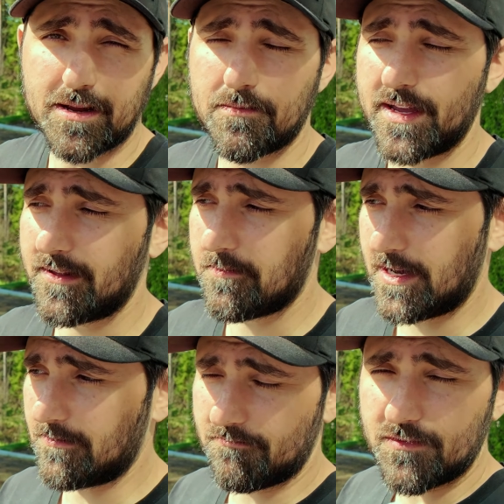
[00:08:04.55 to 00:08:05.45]
that I made
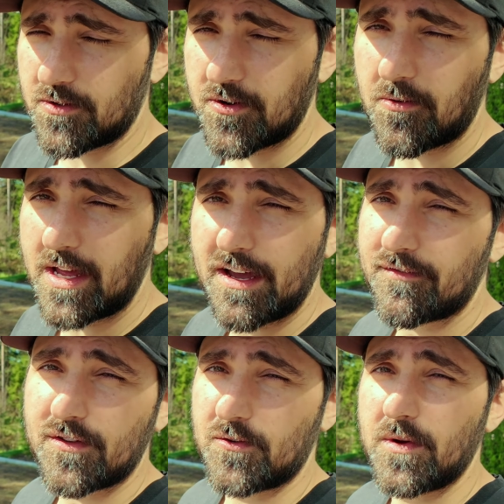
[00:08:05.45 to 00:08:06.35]
about you don't
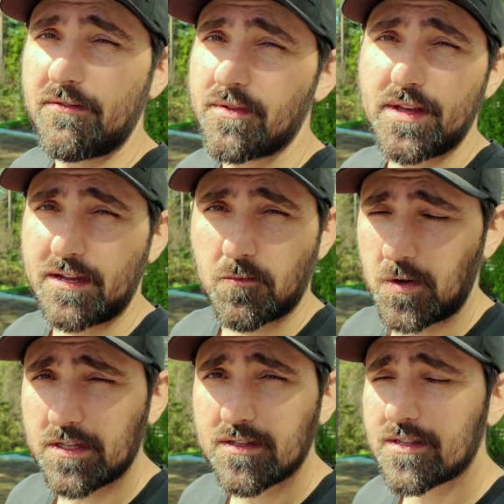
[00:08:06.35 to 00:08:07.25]
have to do everything at
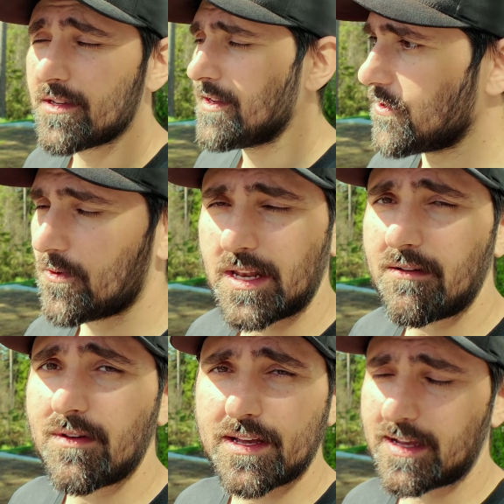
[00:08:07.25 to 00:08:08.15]
once. So
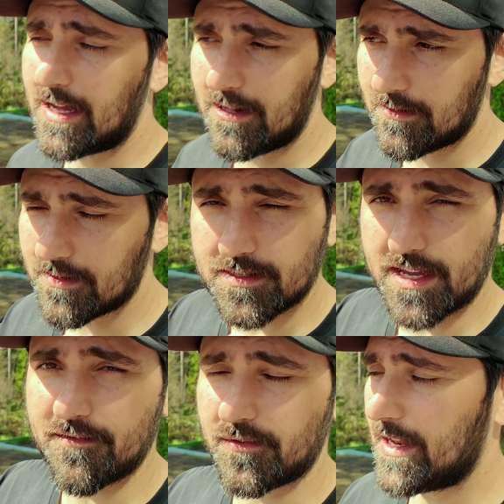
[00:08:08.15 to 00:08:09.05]
leveling I'll
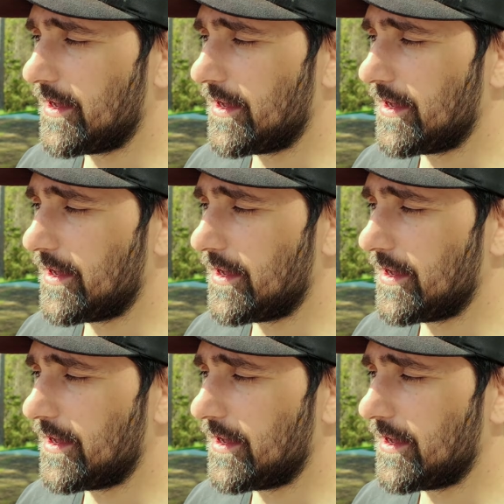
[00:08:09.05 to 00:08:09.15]
save for